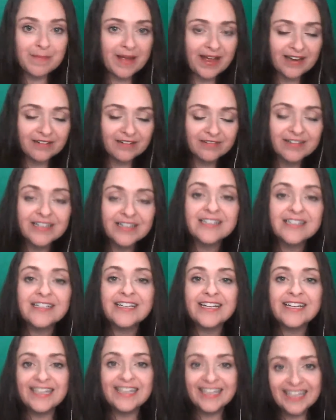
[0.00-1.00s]

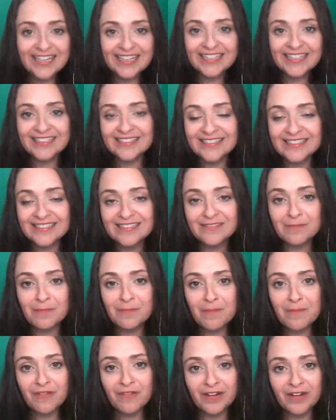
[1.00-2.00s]
pandering is
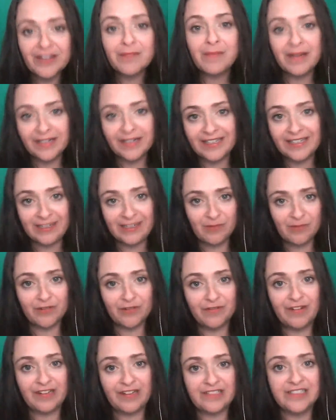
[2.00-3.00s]
fundamentally
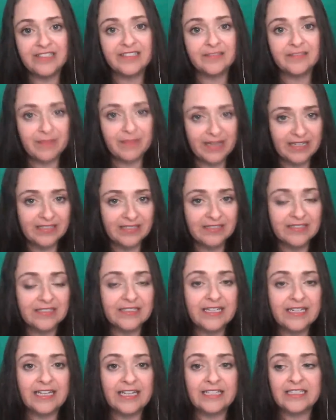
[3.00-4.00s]
what fascism
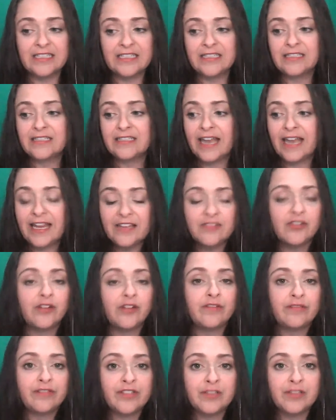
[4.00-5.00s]
is. It takes
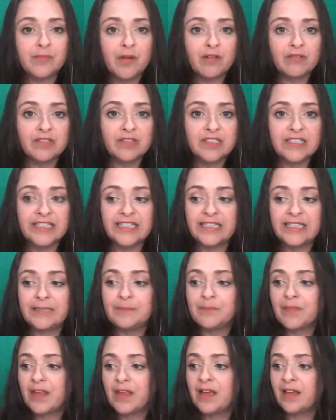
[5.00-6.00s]
over a
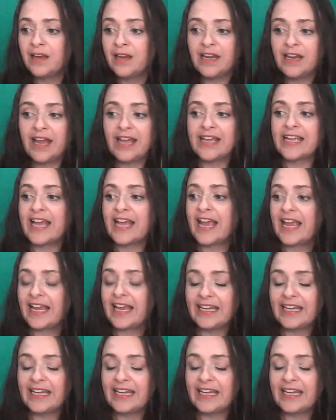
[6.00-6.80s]
democracy like